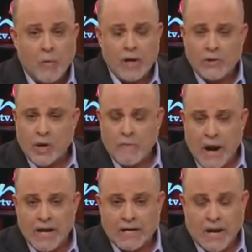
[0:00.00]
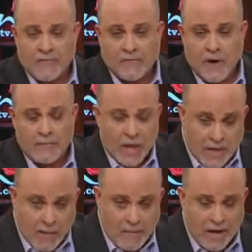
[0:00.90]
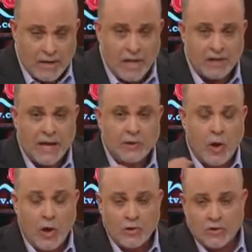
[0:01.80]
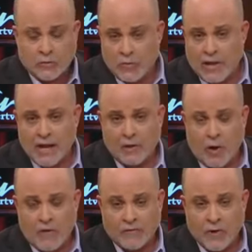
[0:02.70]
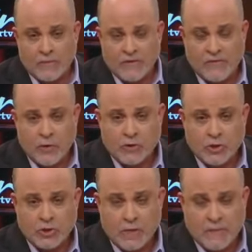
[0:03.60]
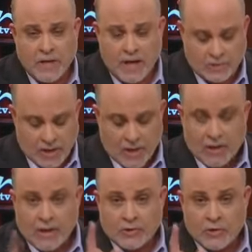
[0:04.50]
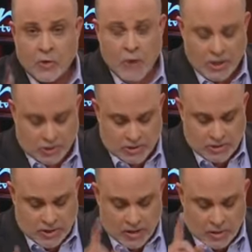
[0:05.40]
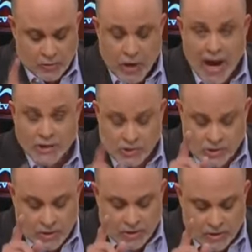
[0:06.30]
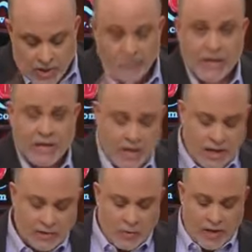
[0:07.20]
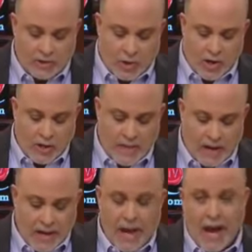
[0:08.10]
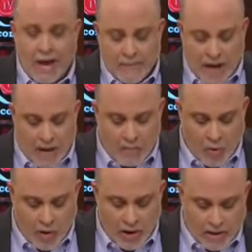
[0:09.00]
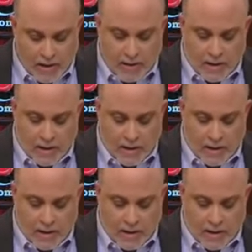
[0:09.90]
Where did their money come from? That money that they laundered through that law firm to Fusion GPS to the Russians. That's something he doesn't want to talk about. I've got more.